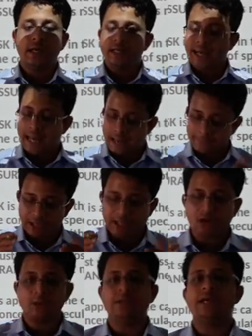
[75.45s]
the
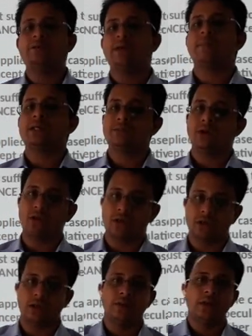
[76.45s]
happening of the event must be
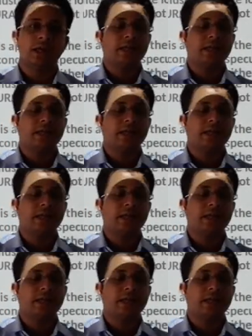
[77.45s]
occurred,